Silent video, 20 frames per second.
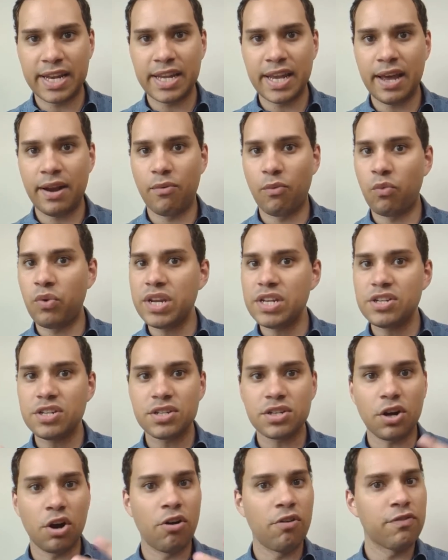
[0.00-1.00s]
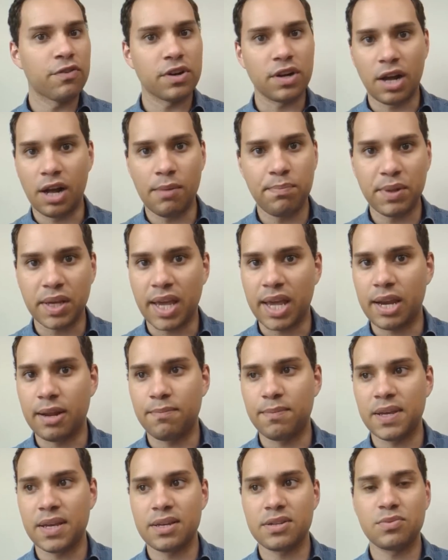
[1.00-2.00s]
and yet we just overcomplicate
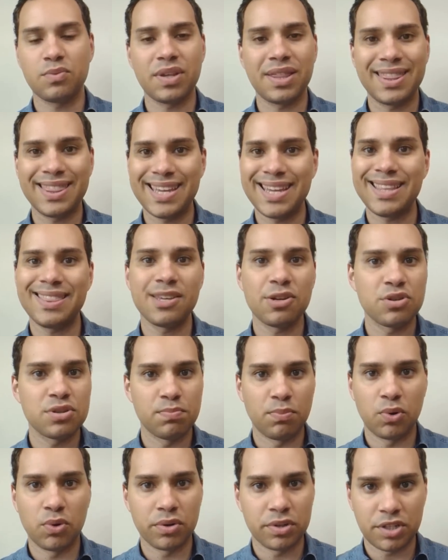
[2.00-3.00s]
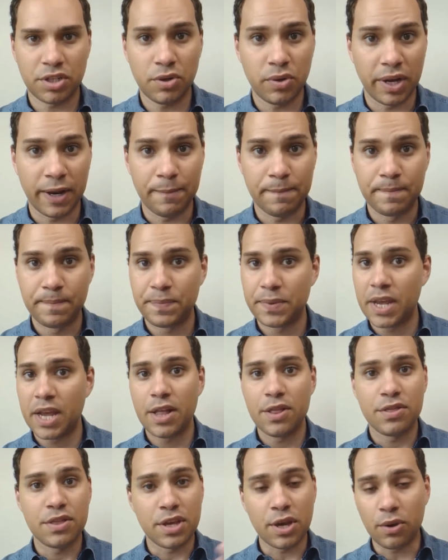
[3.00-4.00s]
it because we think there's more to it.
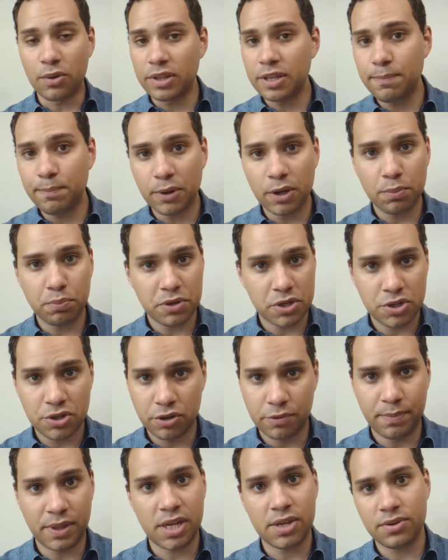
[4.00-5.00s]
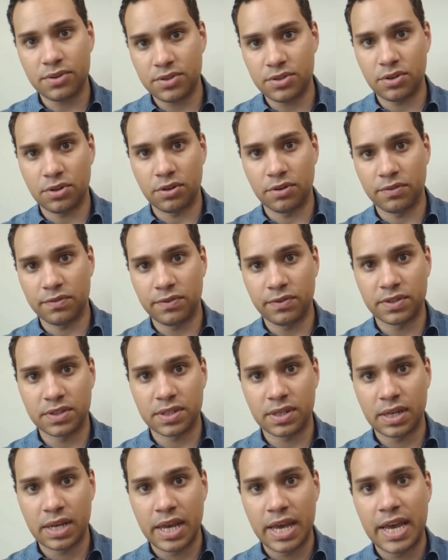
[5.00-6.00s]
The only purpose your blog
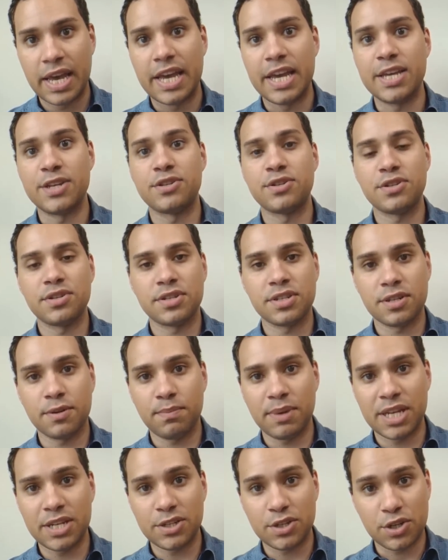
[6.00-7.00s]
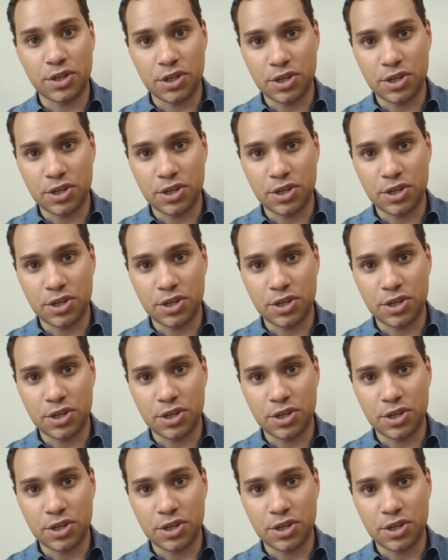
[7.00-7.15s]
serves is to cement